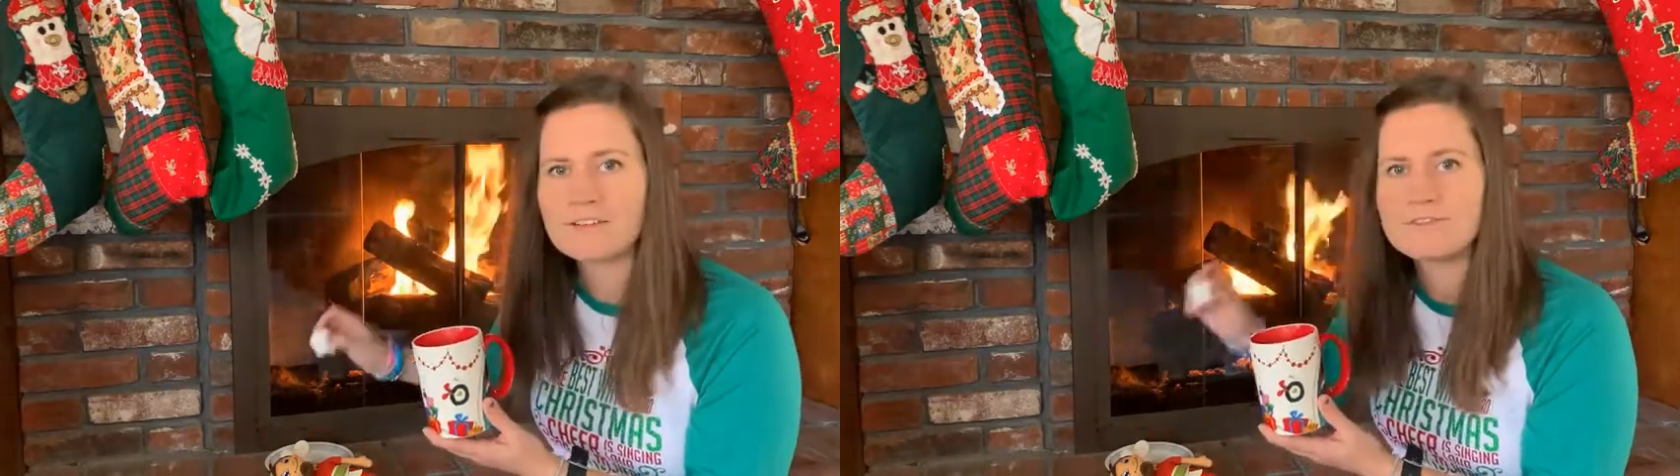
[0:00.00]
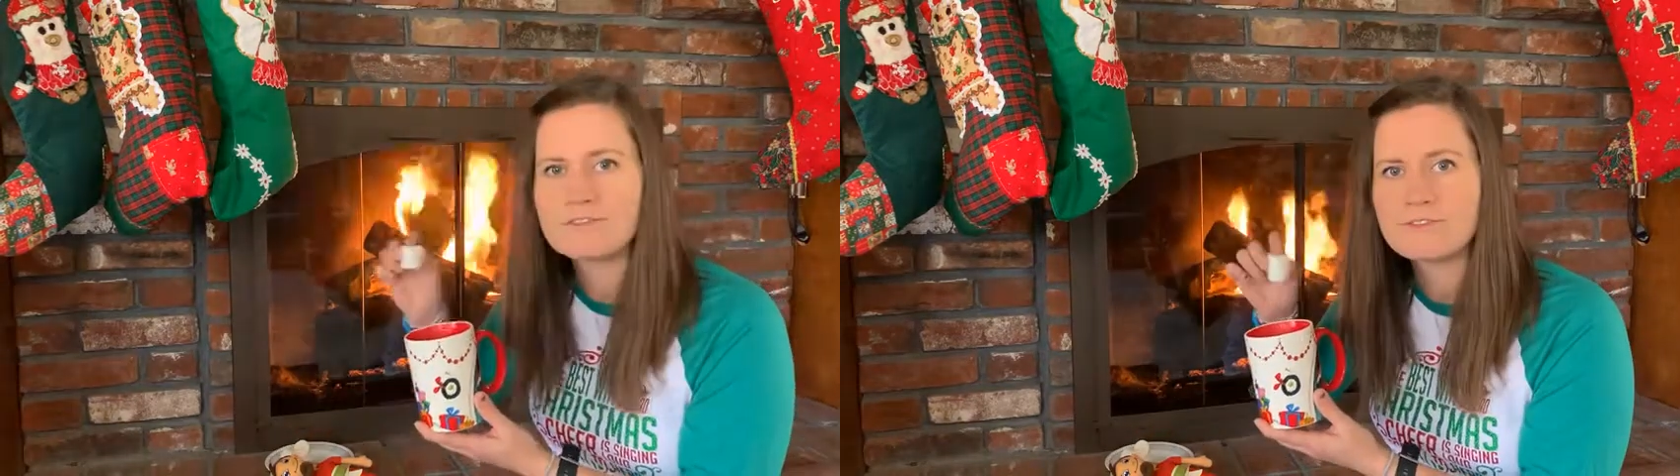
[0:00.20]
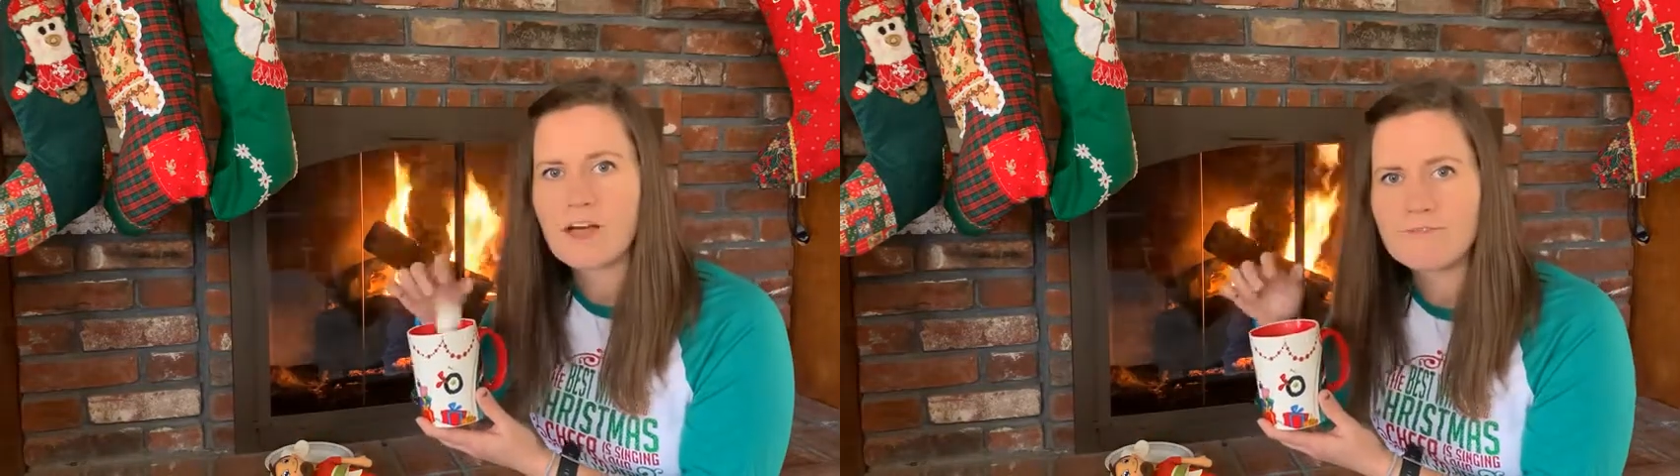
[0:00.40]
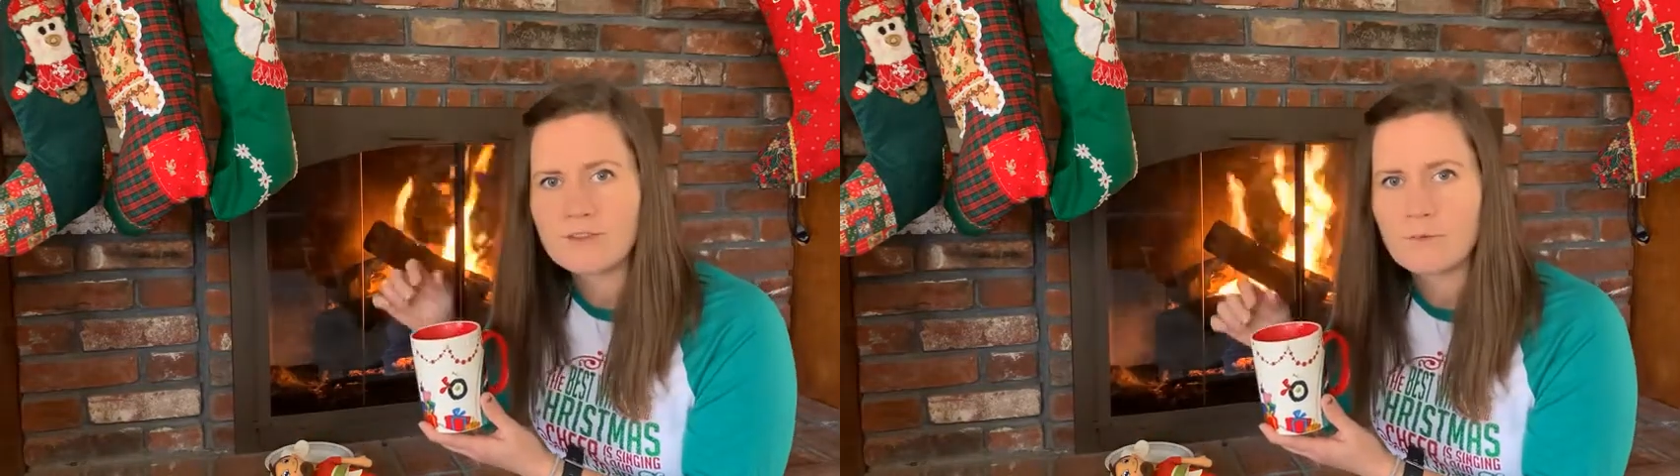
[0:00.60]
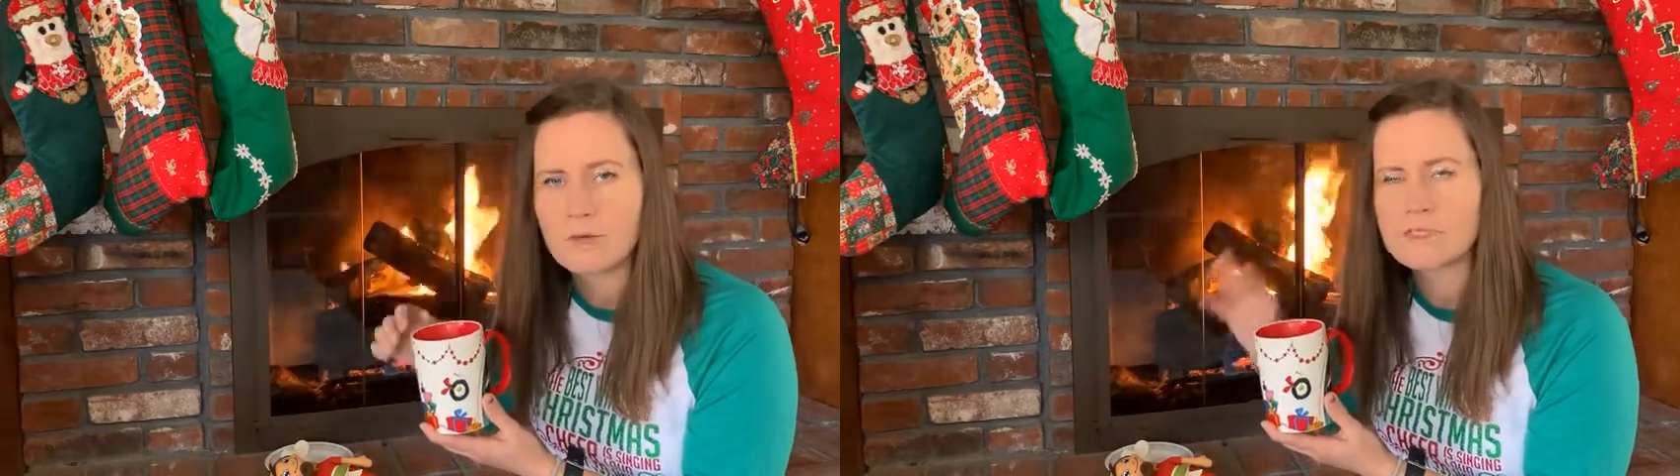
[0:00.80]

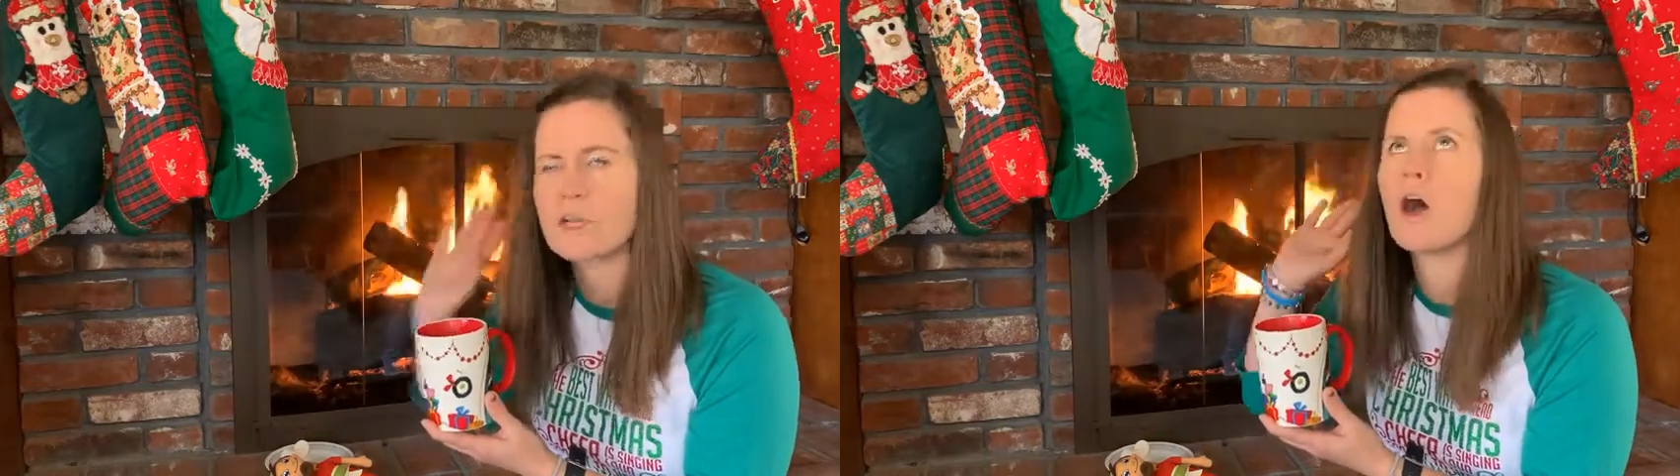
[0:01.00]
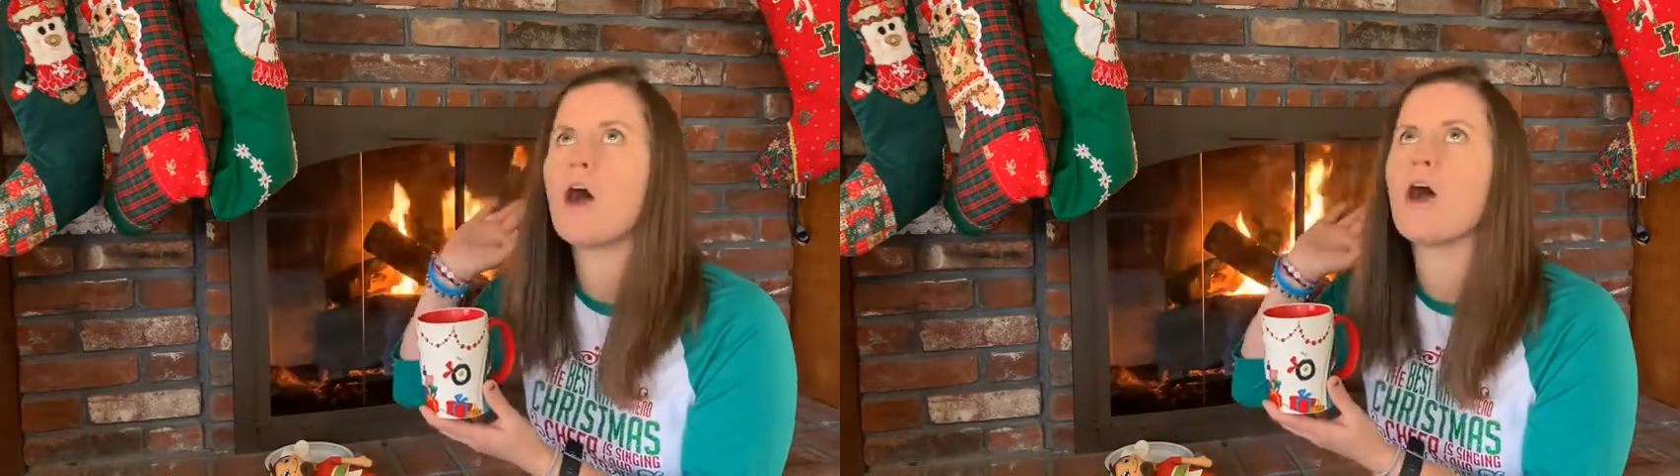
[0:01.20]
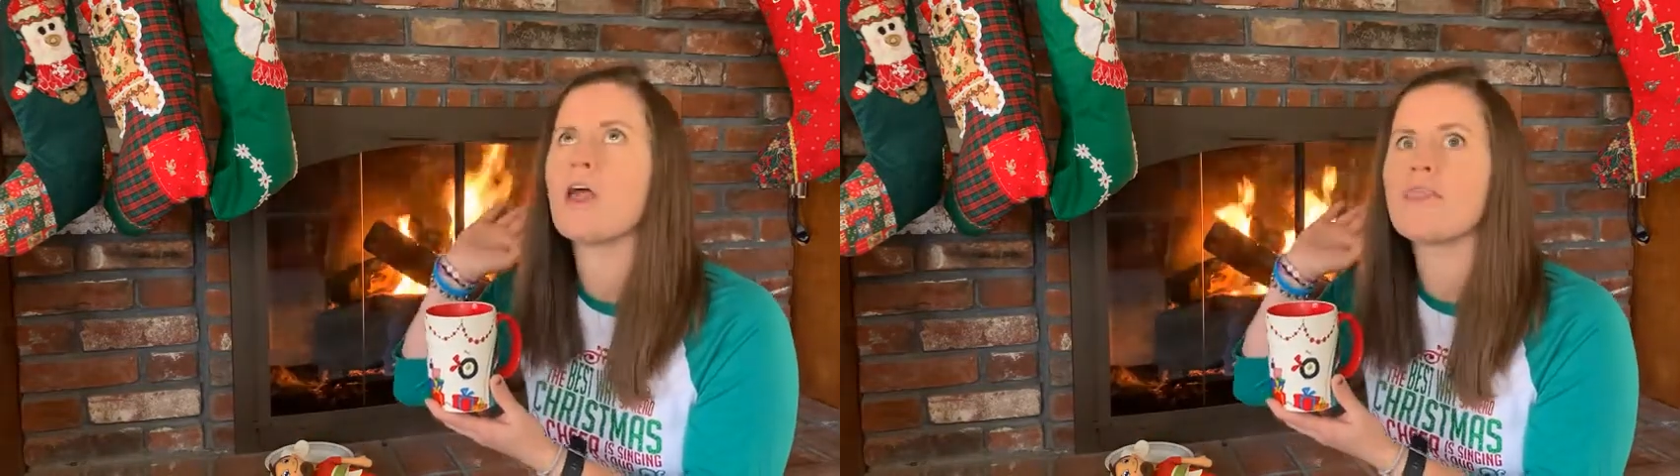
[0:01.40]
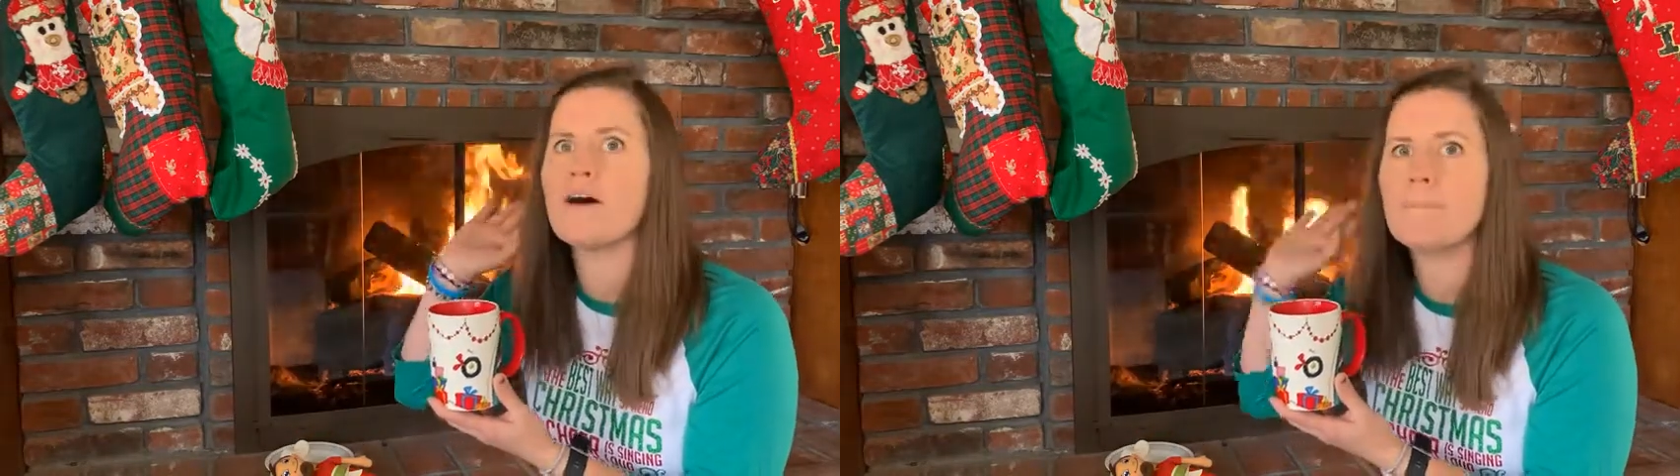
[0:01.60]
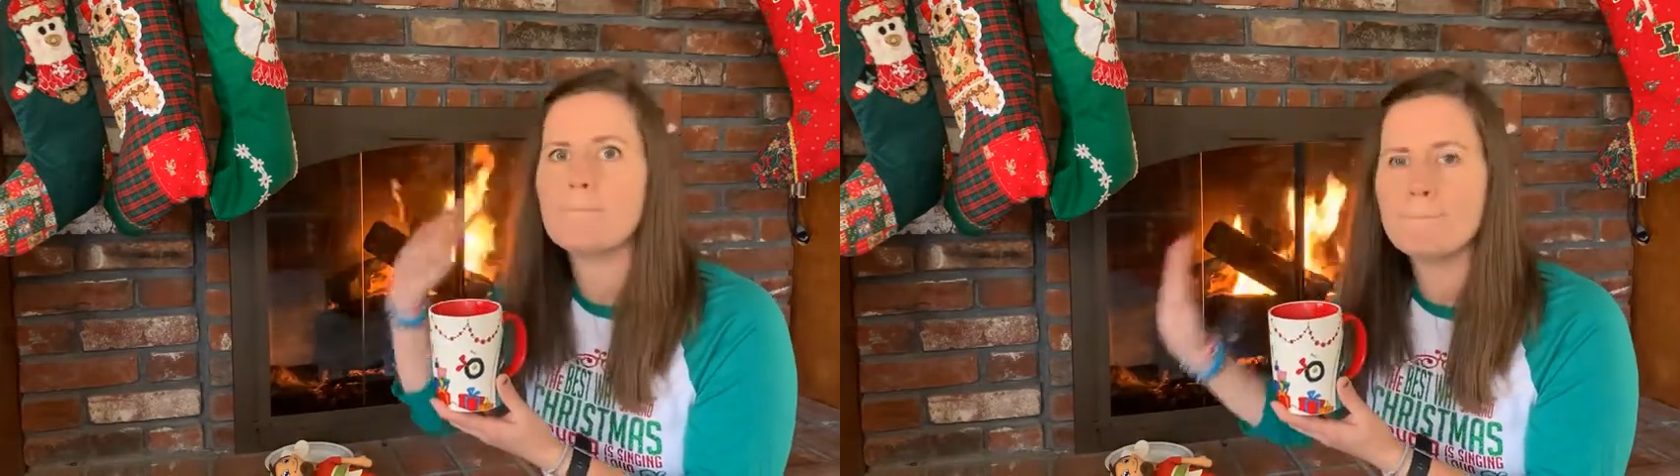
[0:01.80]
fluffy ones are the